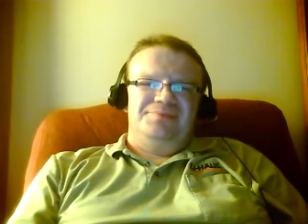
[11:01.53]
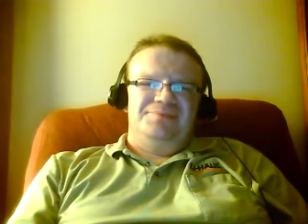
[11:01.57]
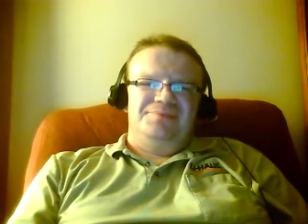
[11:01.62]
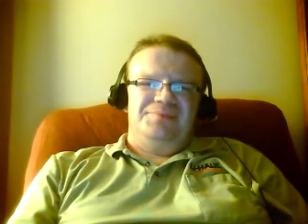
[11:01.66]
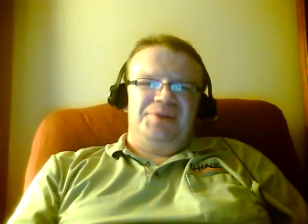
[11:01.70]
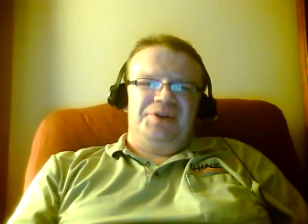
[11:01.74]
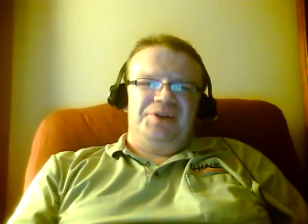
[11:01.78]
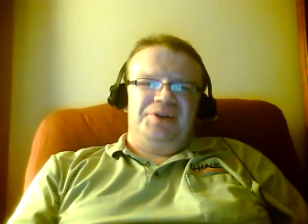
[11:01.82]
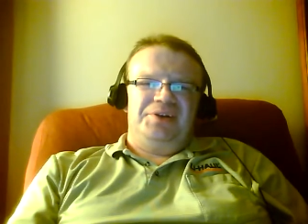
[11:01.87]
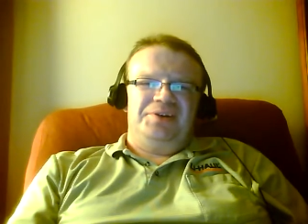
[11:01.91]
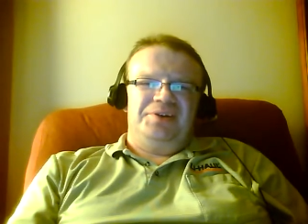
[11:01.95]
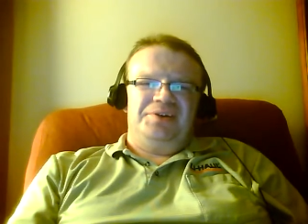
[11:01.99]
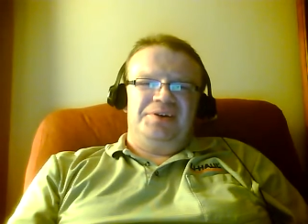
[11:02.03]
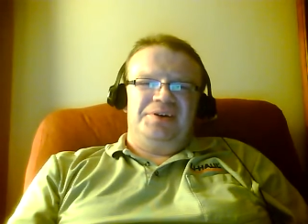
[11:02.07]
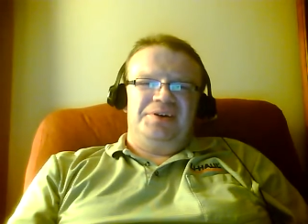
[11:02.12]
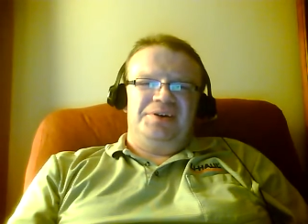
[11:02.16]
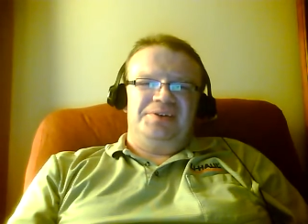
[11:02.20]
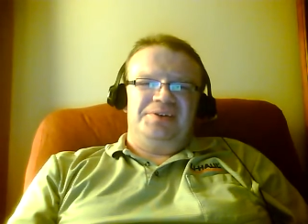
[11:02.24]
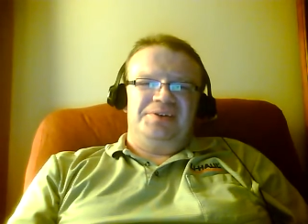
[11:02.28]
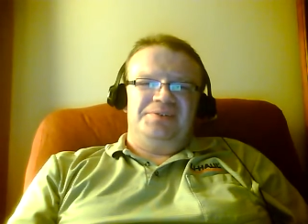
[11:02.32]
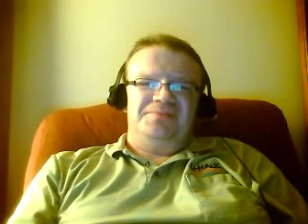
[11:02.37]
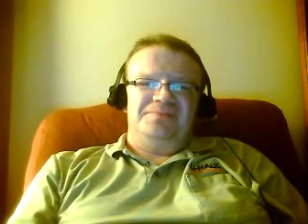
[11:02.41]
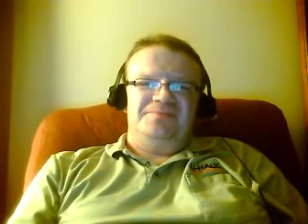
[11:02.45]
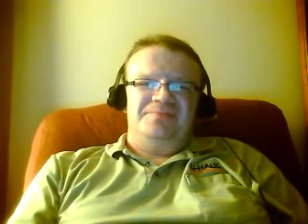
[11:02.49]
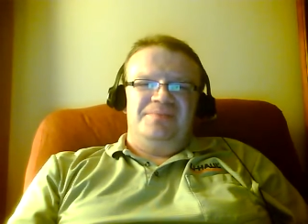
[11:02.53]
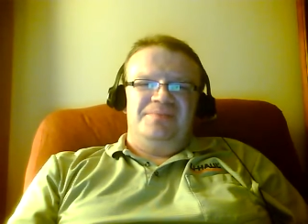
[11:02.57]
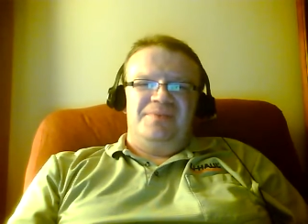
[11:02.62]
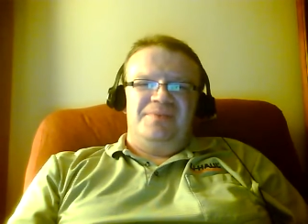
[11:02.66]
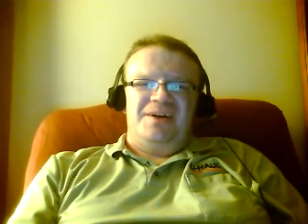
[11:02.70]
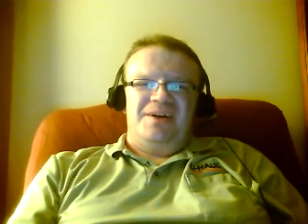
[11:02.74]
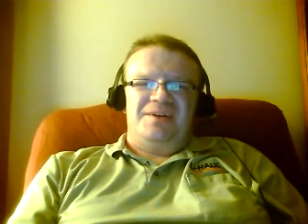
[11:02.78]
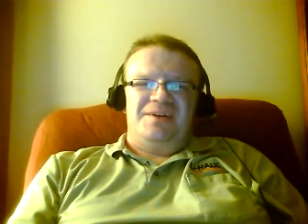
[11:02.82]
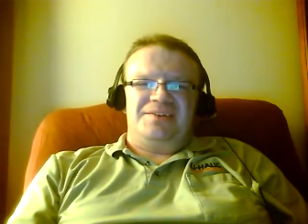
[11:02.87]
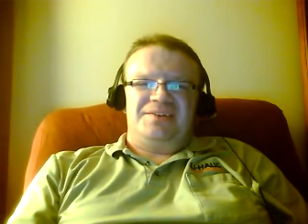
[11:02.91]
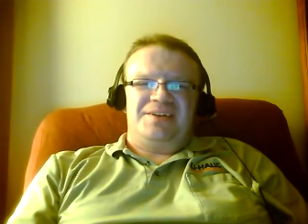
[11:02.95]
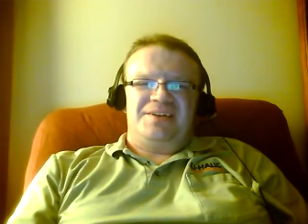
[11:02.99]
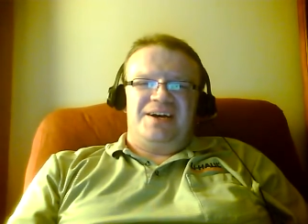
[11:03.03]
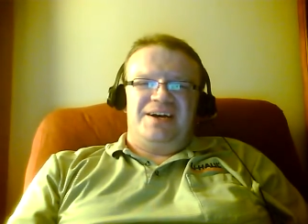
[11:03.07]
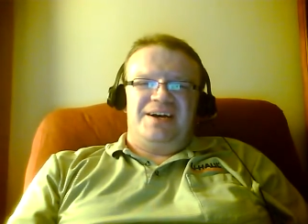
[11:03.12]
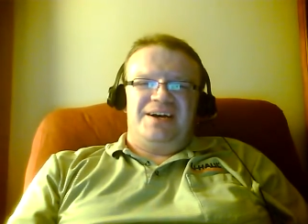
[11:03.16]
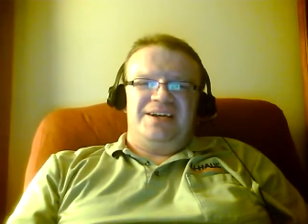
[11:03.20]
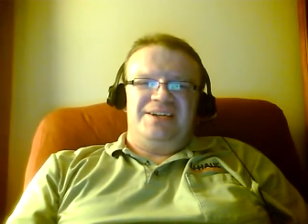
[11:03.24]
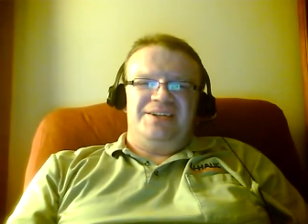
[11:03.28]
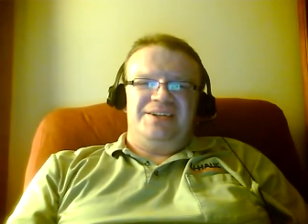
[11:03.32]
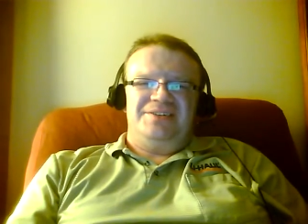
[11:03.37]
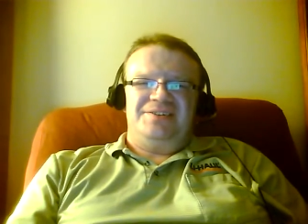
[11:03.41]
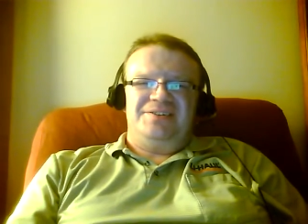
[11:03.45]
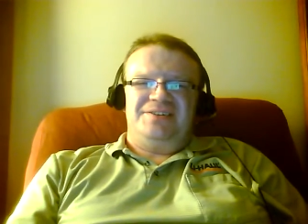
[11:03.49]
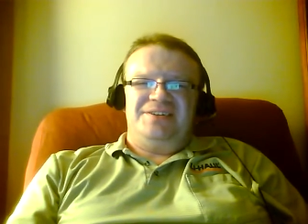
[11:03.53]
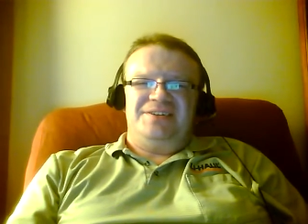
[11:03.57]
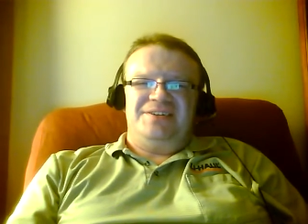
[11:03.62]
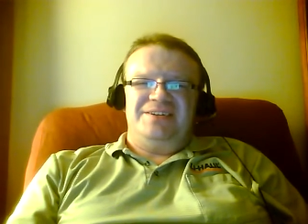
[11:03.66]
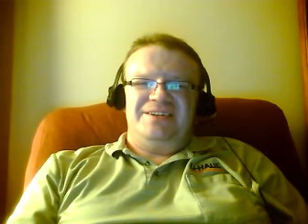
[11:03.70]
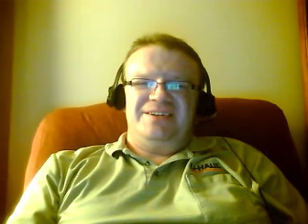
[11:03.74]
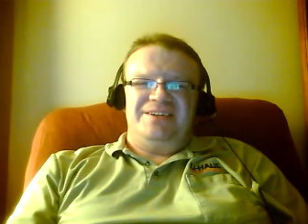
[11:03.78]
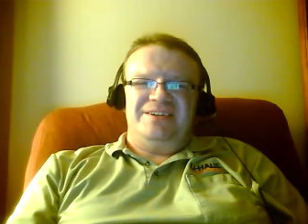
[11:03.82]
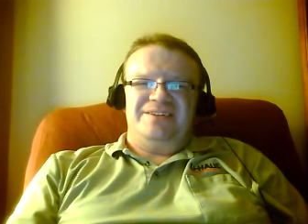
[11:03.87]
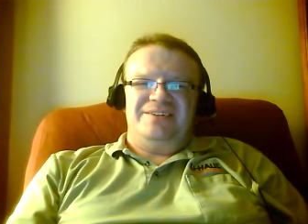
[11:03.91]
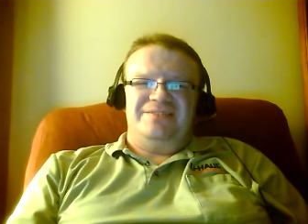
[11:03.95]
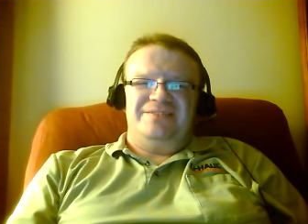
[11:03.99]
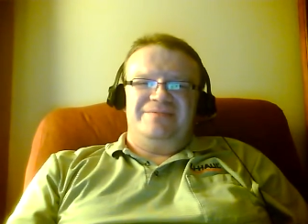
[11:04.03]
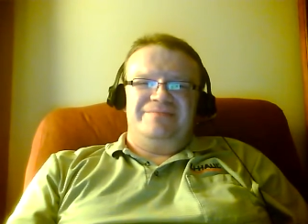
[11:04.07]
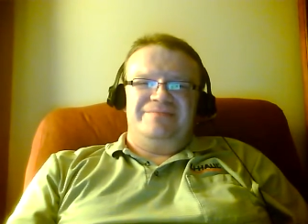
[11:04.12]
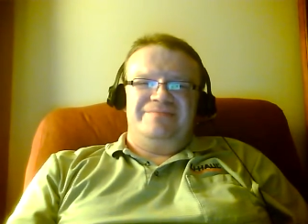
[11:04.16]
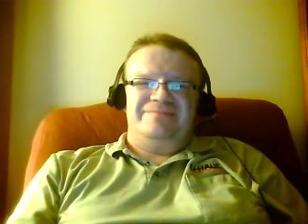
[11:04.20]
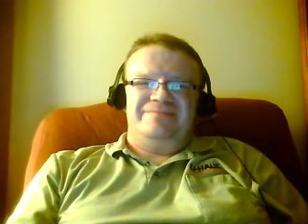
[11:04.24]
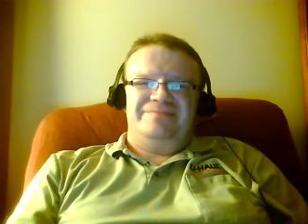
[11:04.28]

you know, I was kind of used to, you know,